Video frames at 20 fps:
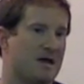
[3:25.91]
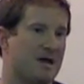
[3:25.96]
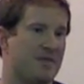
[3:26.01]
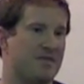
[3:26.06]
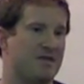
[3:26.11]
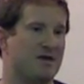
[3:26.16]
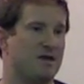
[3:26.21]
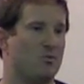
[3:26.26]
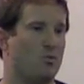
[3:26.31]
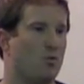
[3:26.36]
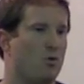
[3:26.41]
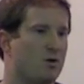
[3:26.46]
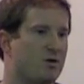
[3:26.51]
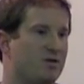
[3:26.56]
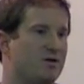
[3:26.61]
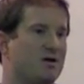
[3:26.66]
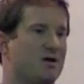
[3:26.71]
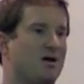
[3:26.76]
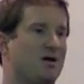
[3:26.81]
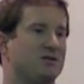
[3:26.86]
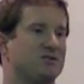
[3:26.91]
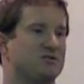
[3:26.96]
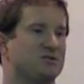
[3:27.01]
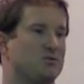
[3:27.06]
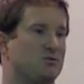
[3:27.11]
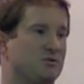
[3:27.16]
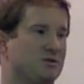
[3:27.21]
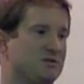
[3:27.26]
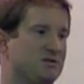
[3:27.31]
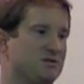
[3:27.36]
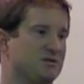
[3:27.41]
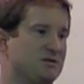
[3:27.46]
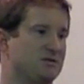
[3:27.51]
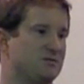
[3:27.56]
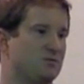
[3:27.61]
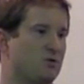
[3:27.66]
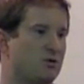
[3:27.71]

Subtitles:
And then what are the consequences?